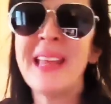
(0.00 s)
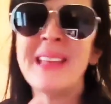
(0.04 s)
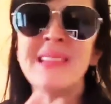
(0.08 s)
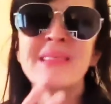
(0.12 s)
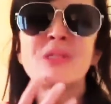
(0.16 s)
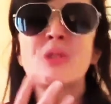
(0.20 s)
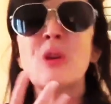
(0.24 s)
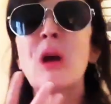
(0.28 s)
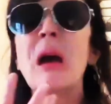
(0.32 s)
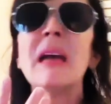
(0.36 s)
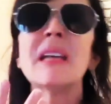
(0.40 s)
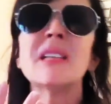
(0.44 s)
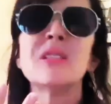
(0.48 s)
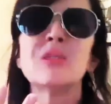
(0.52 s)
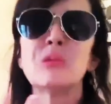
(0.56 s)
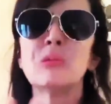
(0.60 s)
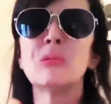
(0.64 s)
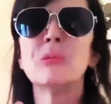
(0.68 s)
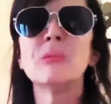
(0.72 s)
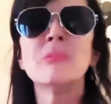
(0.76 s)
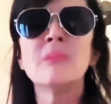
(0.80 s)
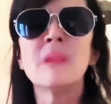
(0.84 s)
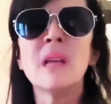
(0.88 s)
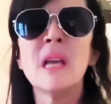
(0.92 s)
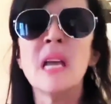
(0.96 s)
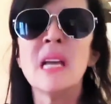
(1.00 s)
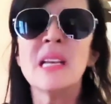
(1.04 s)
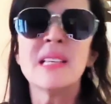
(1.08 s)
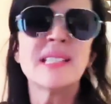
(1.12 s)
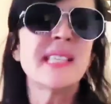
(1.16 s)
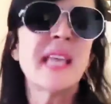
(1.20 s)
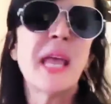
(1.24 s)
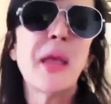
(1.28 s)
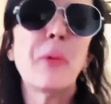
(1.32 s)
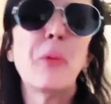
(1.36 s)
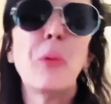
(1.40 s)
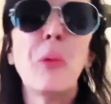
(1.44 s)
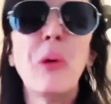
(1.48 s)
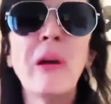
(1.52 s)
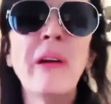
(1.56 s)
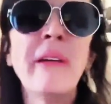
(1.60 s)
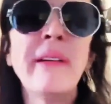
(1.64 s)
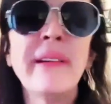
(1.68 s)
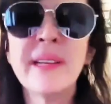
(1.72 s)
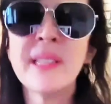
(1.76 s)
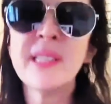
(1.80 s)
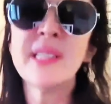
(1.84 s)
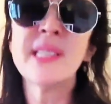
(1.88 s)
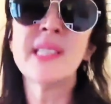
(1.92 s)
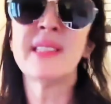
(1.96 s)
I try to say
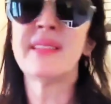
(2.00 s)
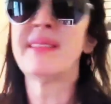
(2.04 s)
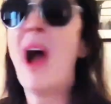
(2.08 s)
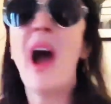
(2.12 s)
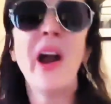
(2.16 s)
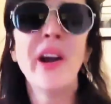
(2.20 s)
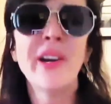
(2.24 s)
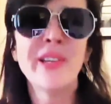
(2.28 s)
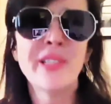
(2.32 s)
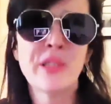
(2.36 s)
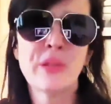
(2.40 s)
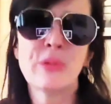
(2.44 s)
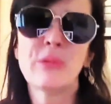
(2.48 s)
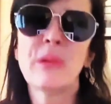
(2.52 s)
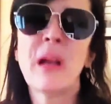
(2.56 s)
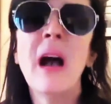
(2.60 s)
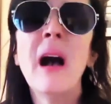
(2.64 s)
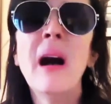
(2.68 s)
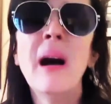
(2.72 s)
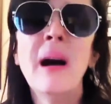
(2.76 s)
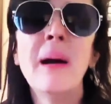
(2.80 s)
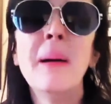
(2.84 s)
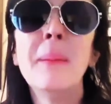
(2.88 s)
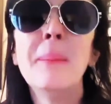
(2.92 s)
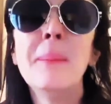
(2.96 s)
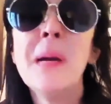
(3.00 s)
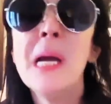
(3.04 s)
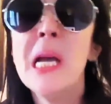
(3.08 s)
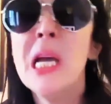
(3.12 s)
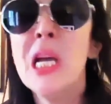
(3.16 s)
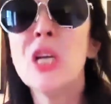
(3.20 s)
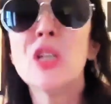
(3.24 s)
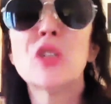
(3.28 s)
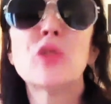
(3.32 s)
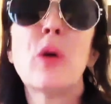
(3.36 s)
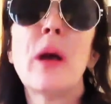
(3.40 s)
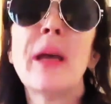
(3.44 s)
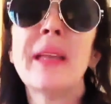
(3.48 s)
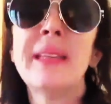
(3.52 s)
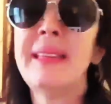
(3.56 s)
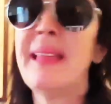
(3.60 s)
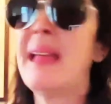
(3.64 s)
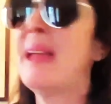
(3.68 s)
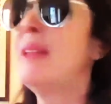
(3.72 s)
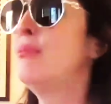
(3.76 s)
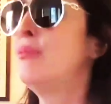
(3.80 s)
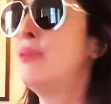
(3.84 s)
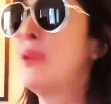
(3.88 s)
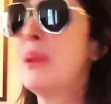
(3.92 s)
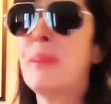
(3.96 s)
words hard to come. So I
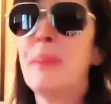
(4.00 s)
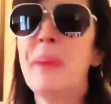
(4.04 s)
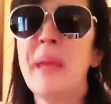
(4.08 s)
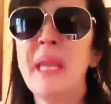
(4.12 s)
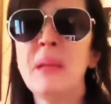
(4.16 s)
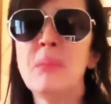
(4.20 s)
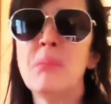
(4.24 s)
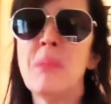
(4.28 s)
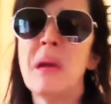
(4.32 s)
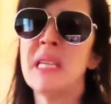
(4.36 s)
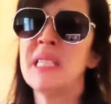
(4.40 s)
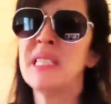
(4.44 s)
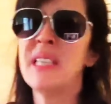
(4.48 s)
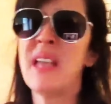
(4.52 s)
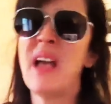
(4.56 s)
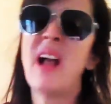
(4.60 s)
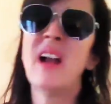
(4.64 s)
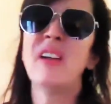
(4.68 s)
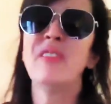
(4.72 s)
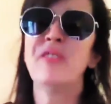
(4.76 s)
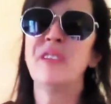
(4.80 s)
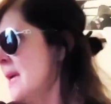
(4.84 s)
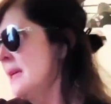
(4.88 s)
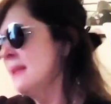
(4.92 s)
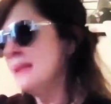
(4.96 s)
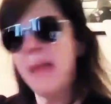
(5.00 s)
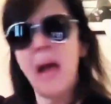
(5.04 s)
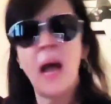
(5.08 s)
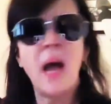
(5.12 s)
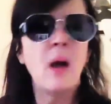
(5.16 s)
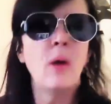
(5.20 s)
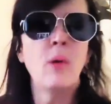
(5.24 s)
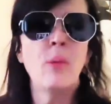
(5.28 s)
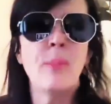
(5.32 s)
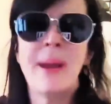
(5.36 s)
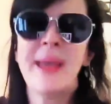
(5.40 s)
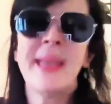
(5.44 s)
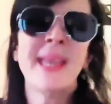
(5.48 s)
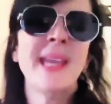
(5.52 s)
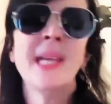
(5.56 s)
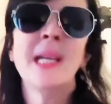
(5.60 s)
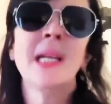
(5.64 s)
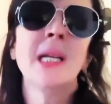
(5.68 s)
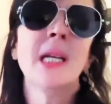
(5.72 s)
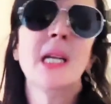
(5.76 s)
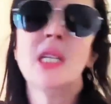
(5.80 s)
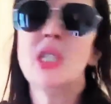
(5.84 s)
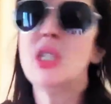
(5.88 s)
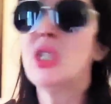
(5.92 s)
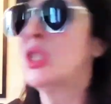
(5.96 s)
then repeat myself. Now my
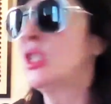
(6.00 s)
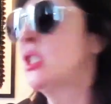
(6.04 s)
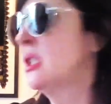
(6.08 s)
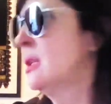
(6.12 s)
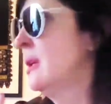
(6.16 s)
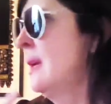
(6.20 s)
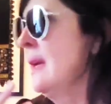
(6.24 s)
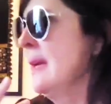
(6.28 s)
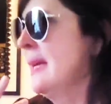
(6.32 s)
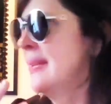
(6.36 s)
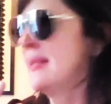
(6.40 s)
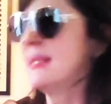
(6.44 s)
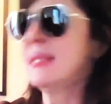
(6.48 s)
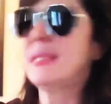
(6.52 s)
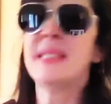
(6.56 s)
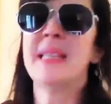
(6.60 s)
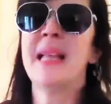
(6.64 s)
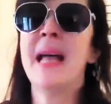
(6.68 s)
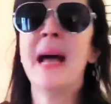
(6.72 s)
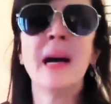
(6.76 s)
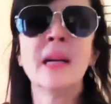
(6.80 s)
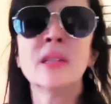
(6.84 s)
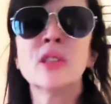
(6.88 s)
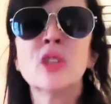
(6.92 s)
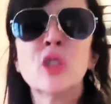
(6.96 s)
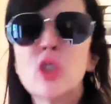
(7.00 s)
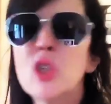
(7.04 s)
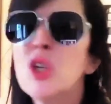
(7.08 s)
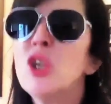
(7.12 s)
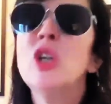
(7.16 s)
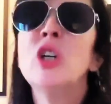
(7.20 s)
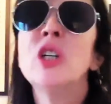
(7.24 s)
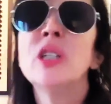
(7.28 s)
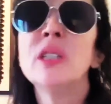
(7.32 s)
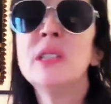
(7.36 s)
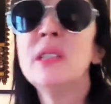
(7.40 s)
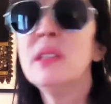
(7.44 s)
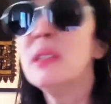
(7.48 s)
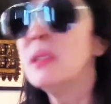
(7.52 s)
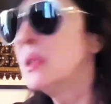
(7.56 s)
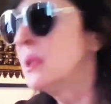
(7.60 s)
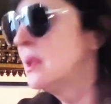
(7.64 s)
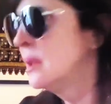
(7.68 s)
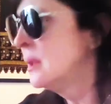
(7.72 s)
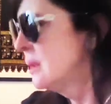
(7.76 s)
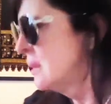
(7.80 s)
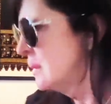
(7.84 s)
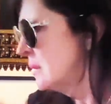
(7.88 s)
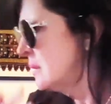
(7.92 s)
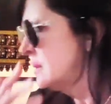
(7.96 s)
English is not good.
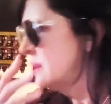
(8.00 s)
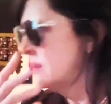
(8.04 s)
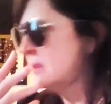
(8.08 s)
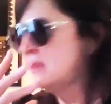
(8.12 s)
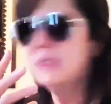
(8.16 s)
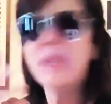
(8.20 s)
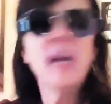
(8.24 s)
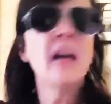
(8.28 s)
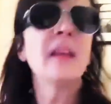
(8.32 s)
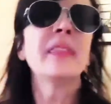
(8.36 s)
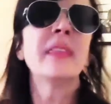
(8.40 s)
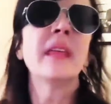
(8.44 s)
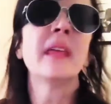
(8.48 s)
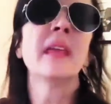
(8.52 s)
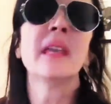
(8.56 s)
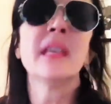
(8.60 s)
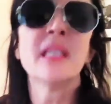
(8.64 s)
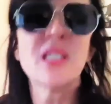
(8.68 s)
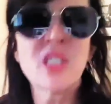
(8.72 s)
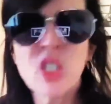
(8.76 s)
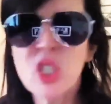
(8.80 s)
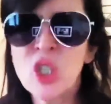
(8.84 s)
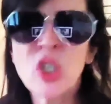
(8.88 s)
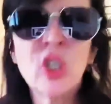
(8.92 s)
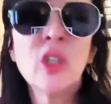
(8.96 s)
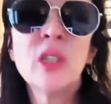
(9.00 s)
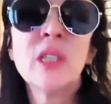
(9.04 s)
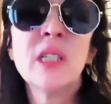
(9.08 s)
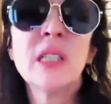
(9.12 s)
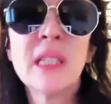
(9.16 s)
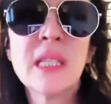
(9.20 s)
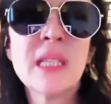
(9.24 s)
Nothing is good.